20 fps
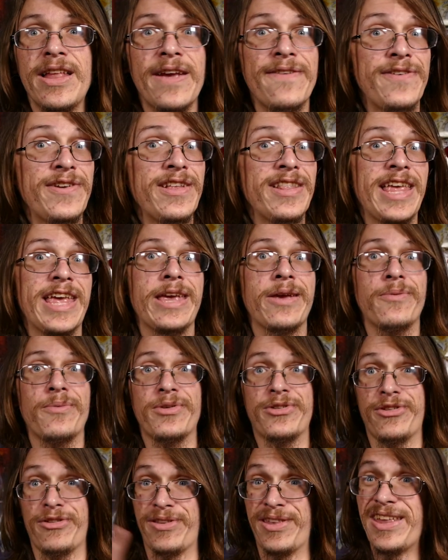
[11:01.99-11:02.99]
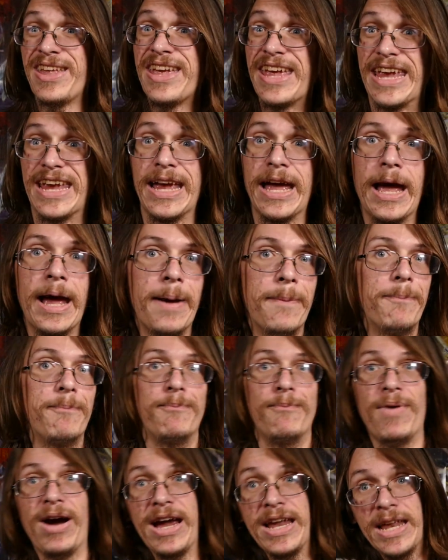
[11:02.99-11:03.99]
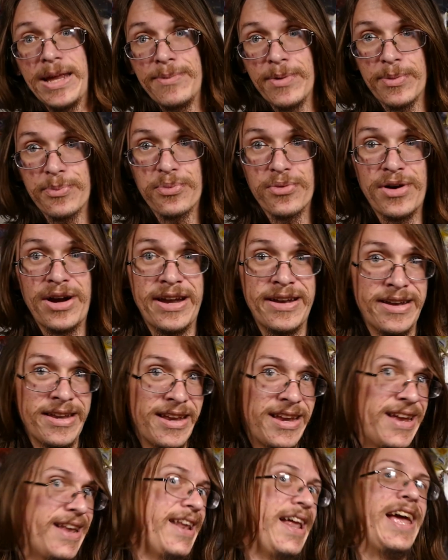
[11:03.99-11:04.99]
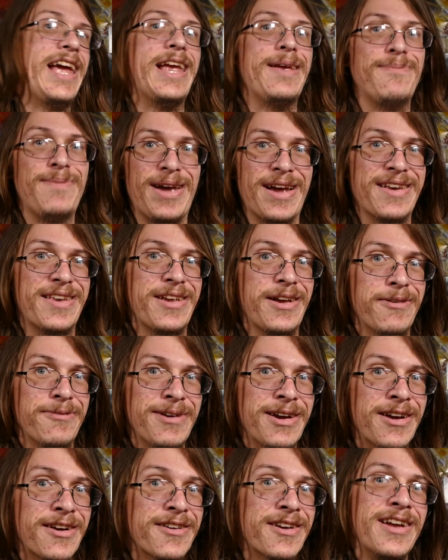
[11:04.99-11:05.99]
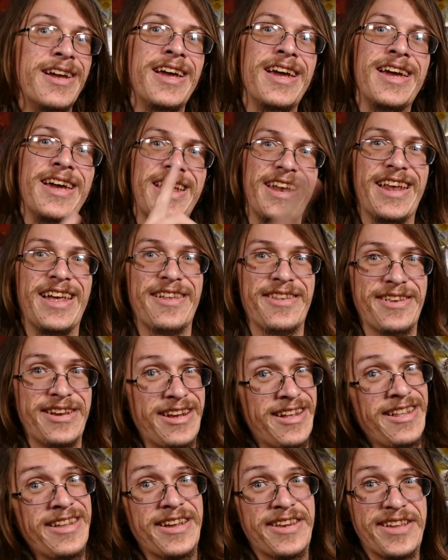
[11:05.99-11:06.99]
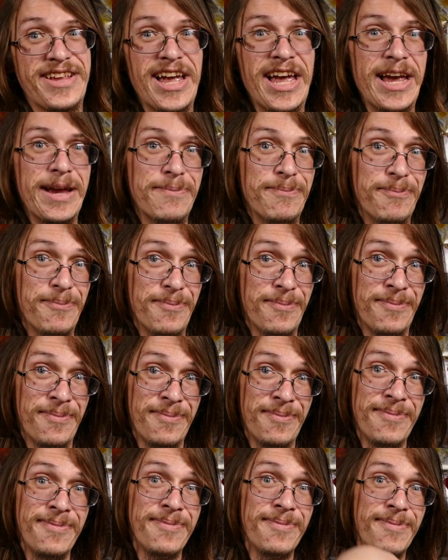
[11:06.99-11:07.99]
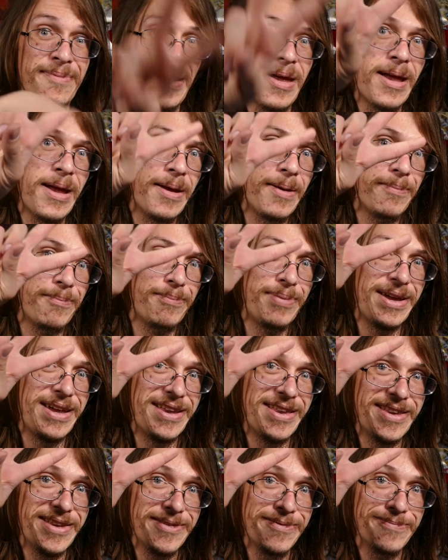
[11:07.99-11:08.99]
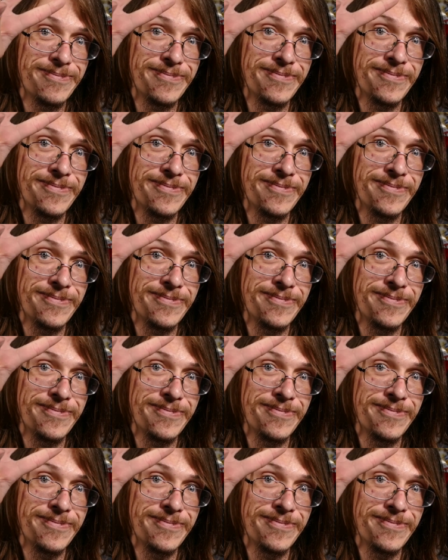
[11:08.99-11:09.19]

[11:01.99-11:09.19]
if you like what you're seeing. My name is Brent, and I am Maxed Out Weird, and I'll see y'all next time. Peace.